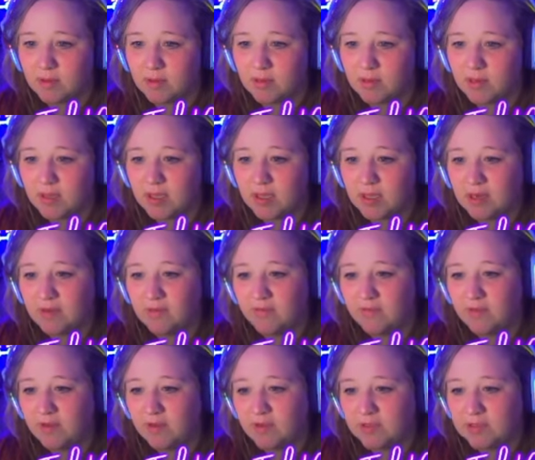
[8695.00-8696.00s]
That kind of
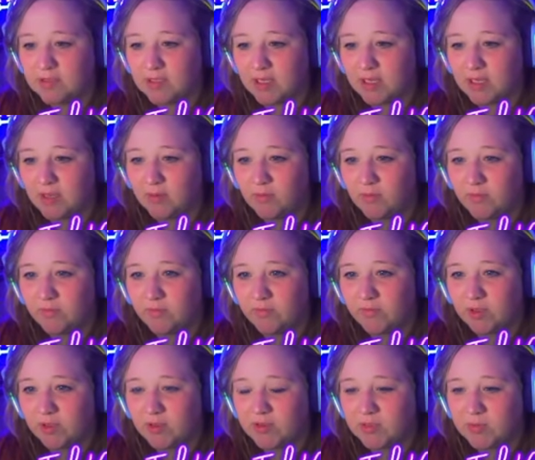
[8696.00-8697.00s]
feels like it
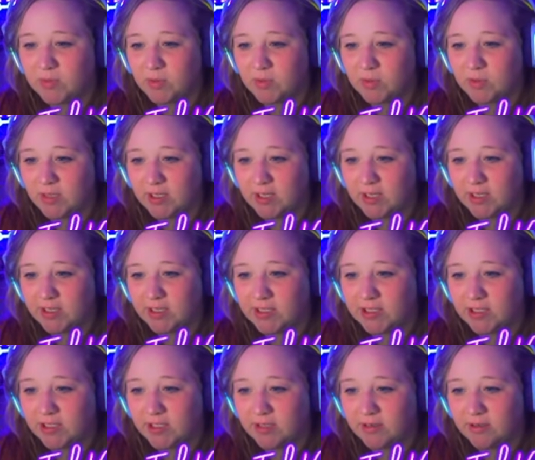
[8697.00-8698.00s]
flows more with the
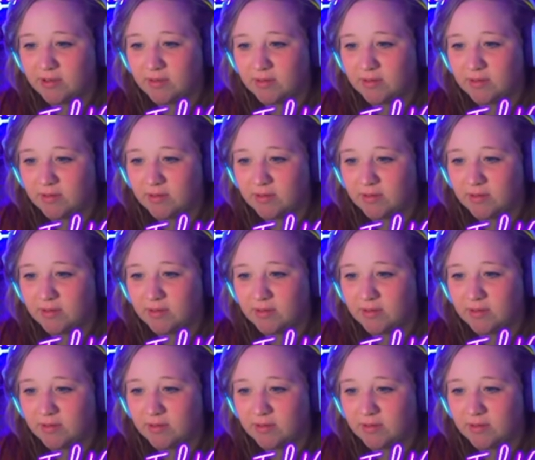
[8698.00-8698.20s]
kitchen.